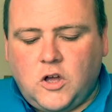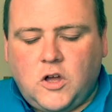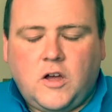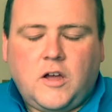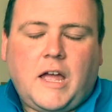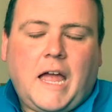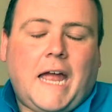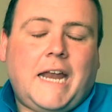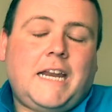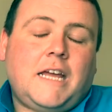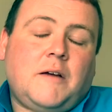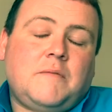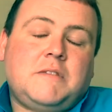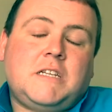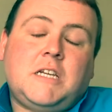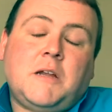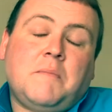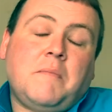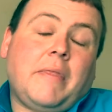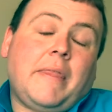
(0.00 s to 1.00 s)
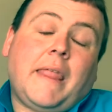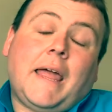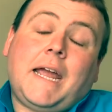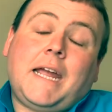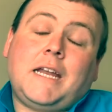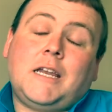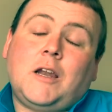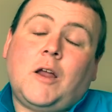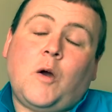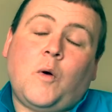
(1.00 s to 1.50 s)
Heading up to number
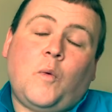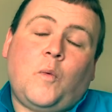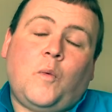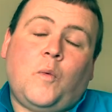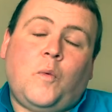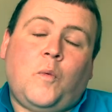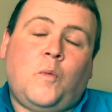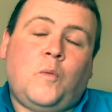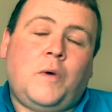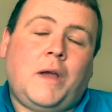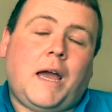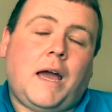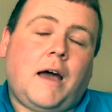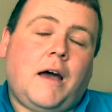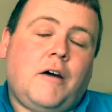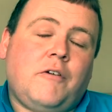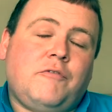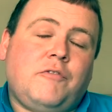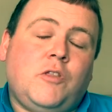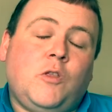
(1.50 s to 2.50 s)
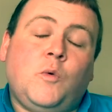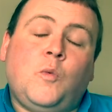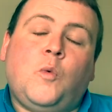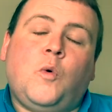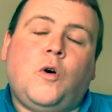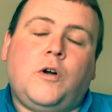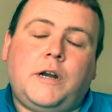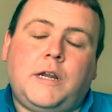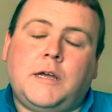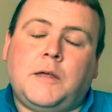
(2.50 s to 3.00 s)
9, we have the
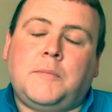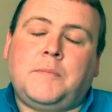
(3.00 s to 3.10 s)
warrior